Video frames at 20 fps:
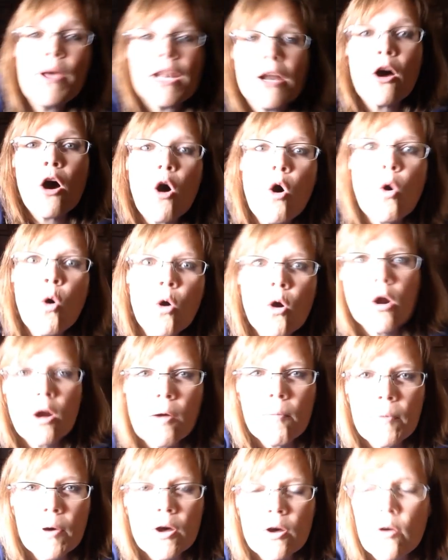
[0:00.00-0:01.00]
been
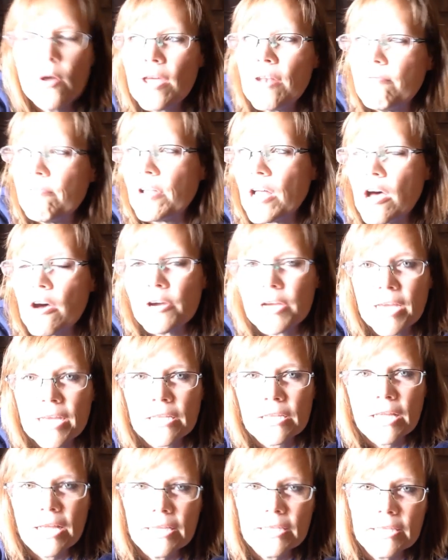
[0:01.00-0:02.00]
horrible at vlogging
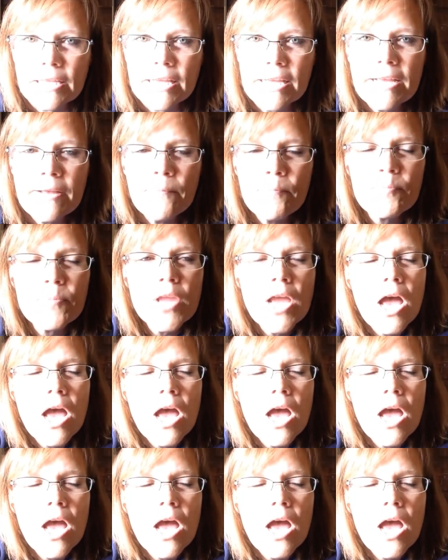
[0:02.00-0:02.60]
lately.